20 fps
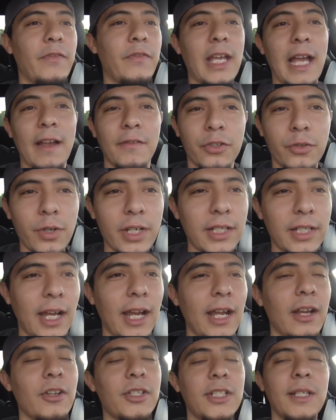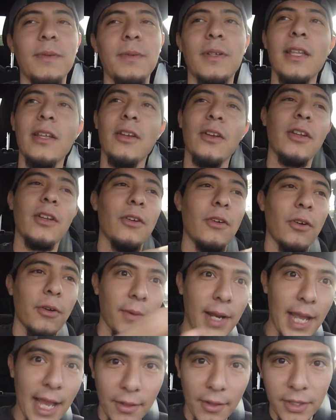If you have street tires, typically you're going to
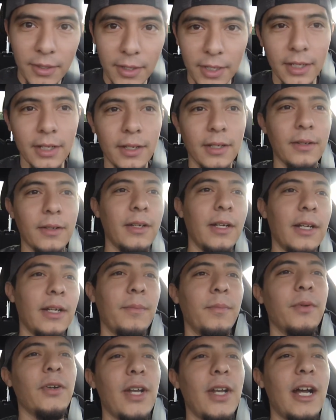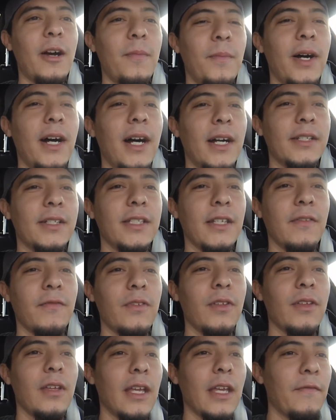go around the burnout box.
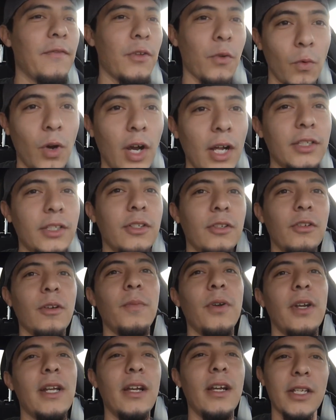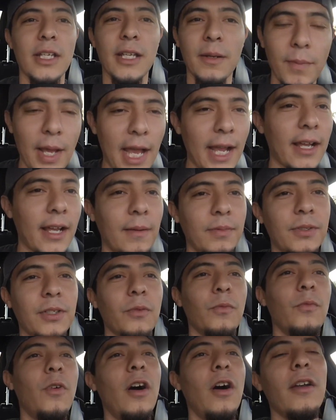If you want to do a burnout, you can back up
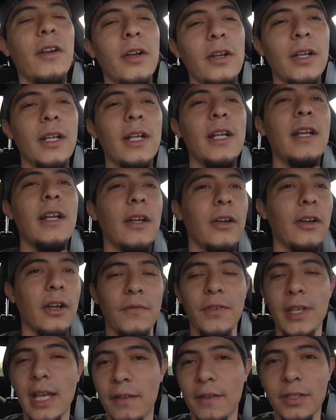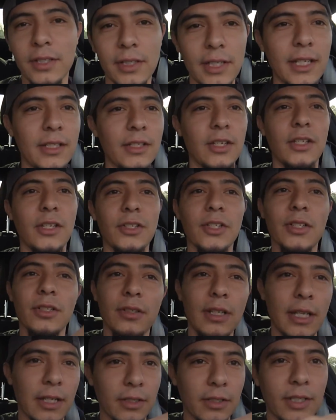to the water. Or if you have slicks, you can
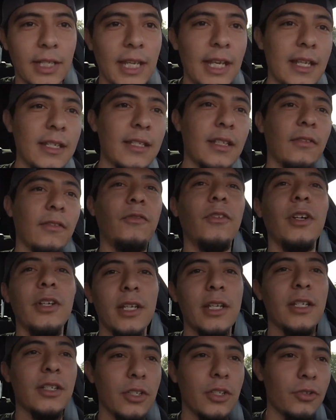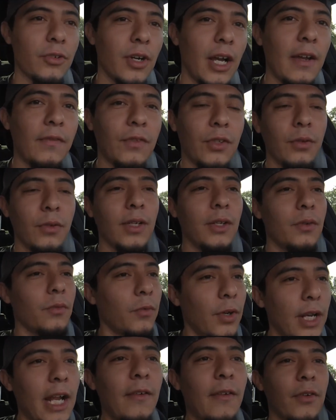just, and skinnies in the front, you can just drive through it.
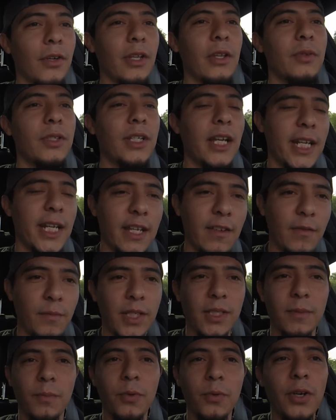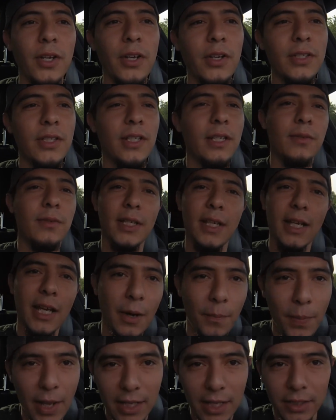Whatever. He was kind of giving me some pointers, and he was like,
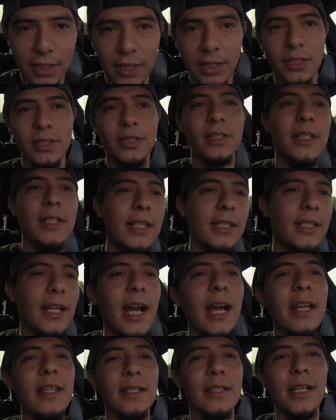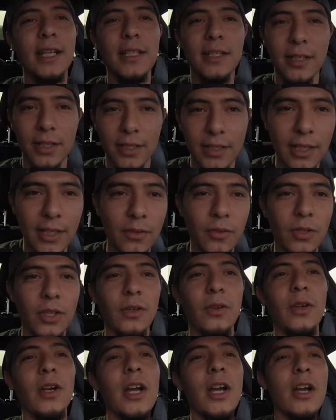you got to pay attention to this guy. This guy's going to
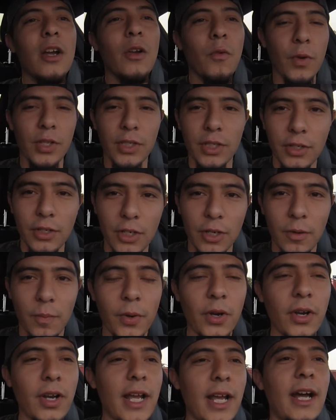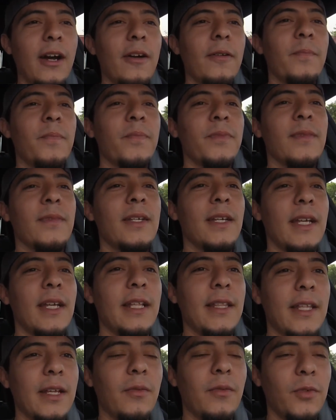signal you when to do your burnout.
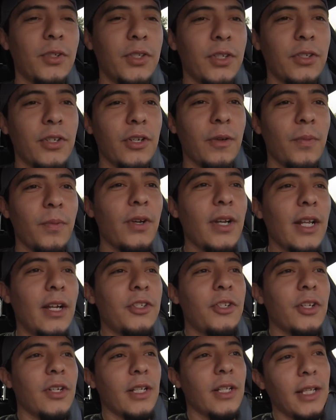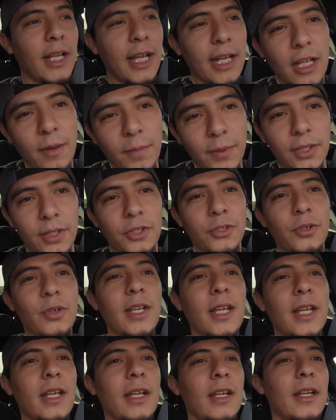And then once you do your burnout, you're going to line up at the
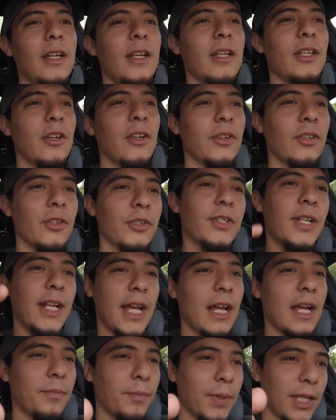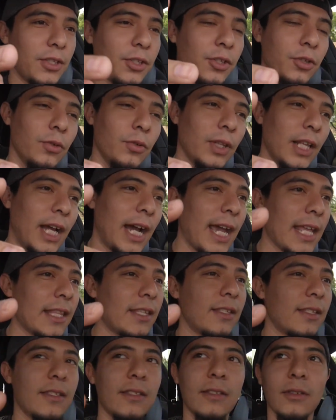tree. There's going to have to be two
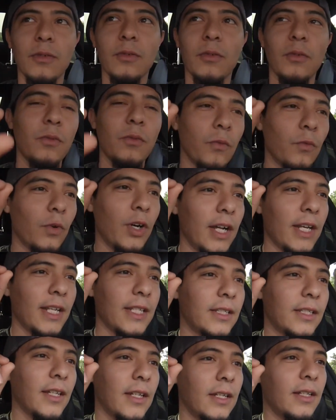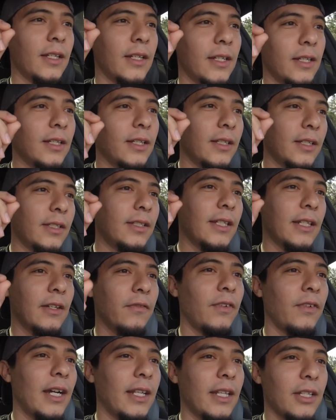lights. One is going to
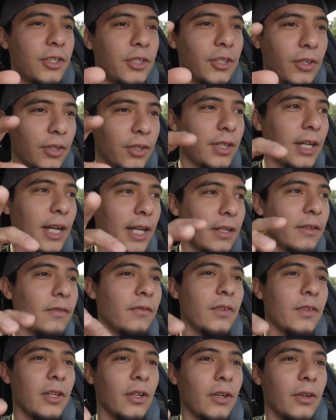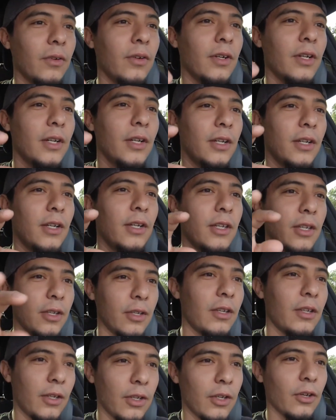signify that you're kind of, you know,
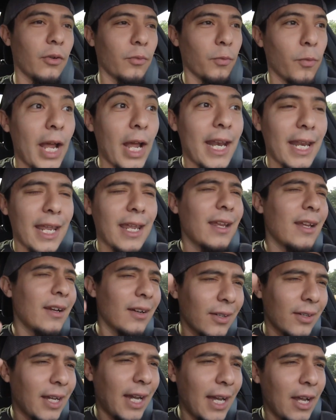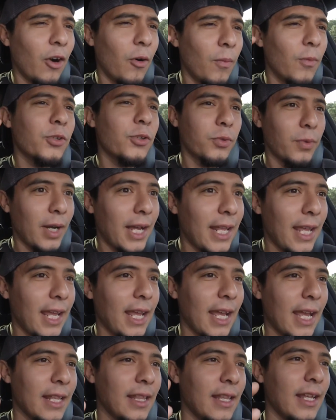you're ready, or kind of almost
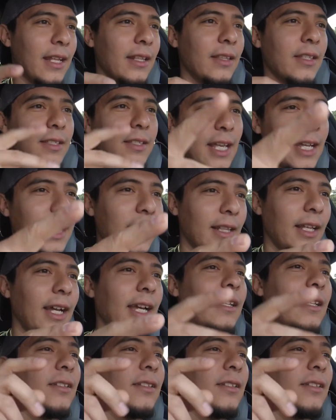ready. And then the second